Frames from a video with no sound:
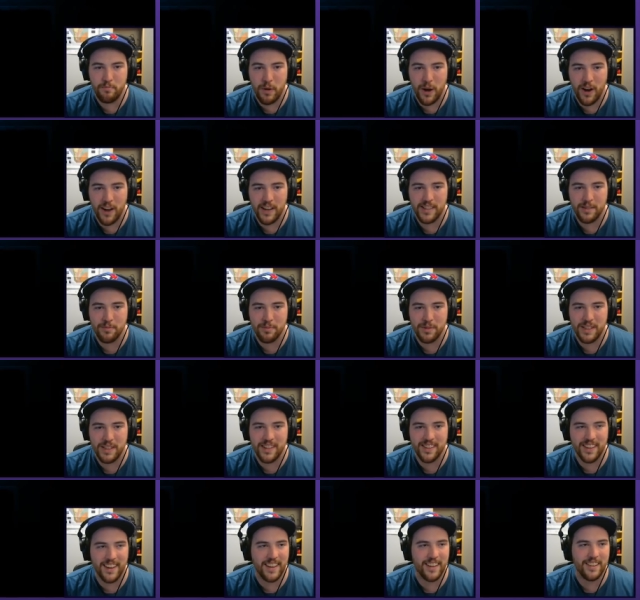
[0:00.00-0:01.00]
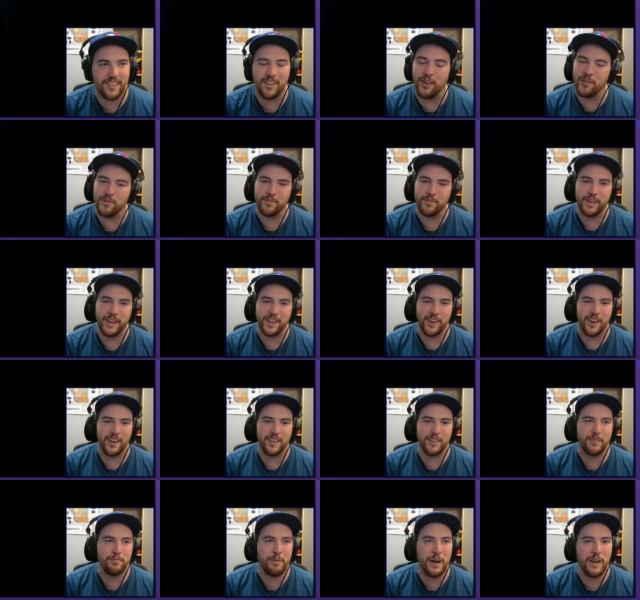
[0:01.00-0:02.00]
possibly like oh my
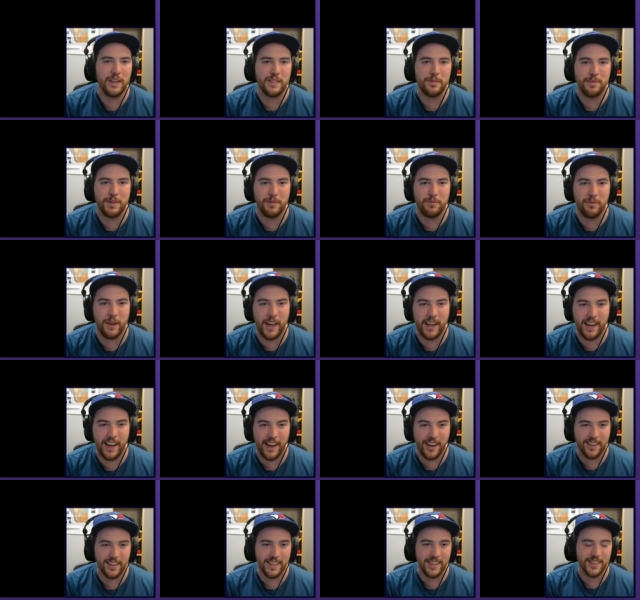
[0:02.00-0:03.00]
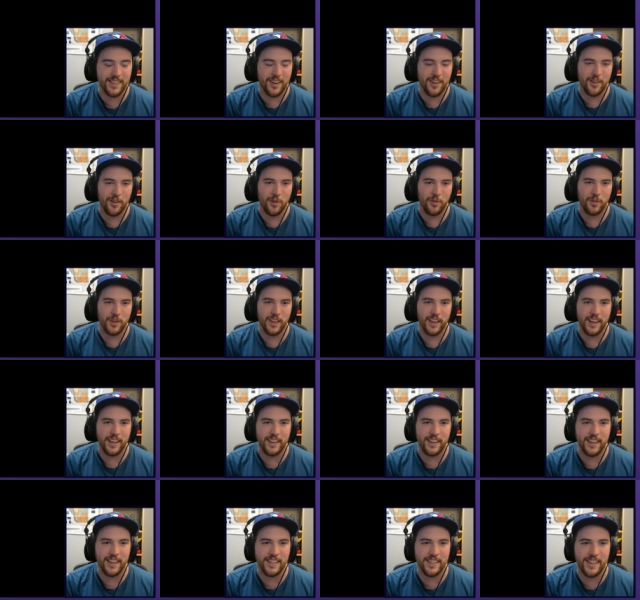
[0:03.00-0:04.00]
god, possibly red herrings all over, like
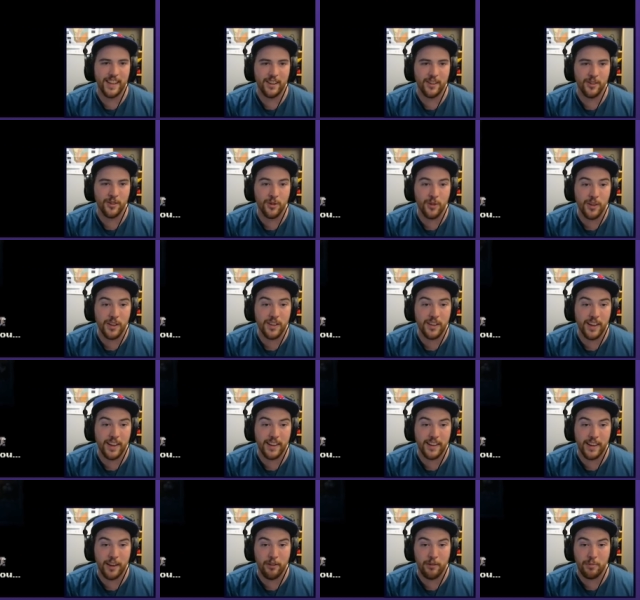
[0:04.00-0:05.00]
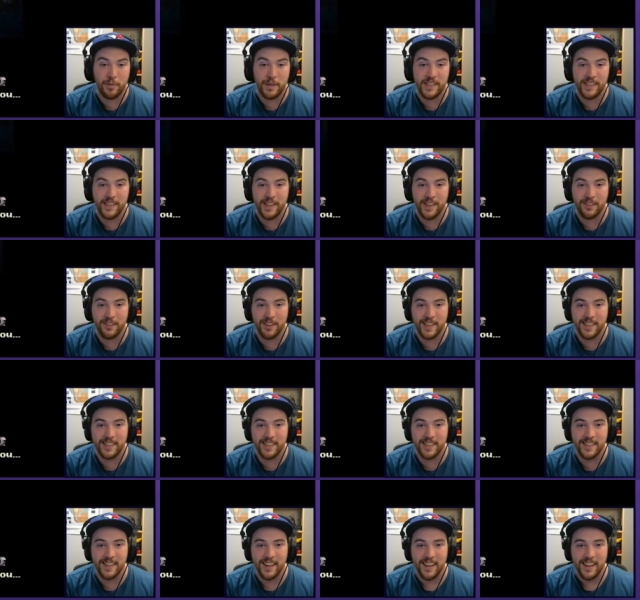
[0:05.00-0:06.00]
things that look like they would be
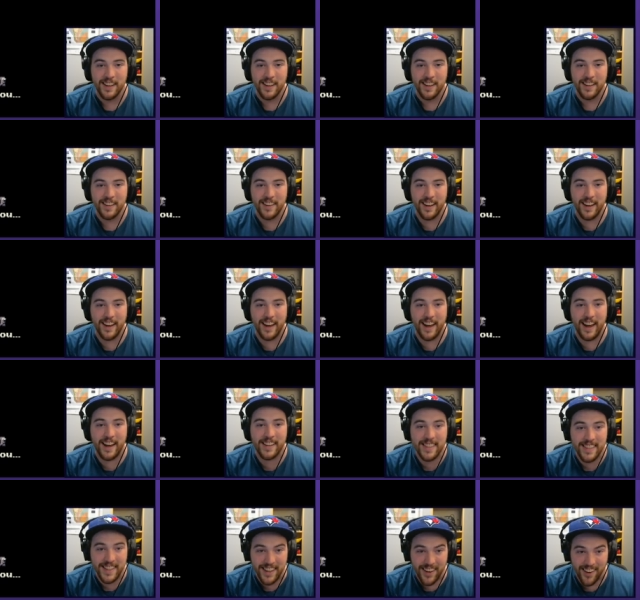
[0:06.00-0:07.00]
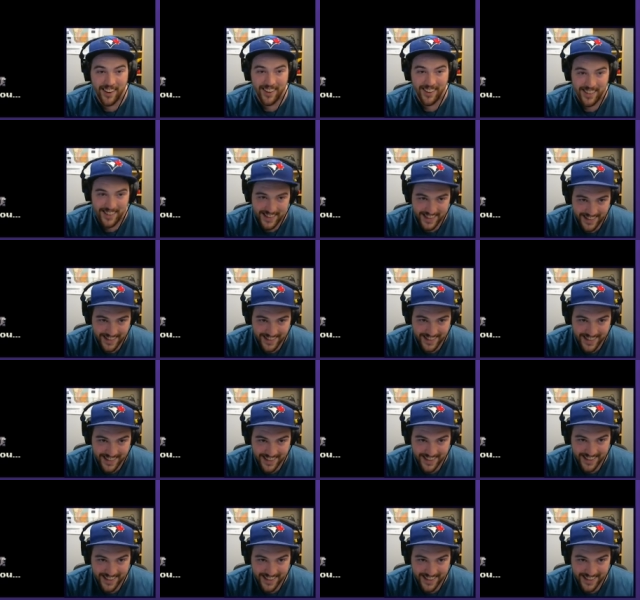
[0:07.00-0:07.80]
secrets that actually aren't. Ooh,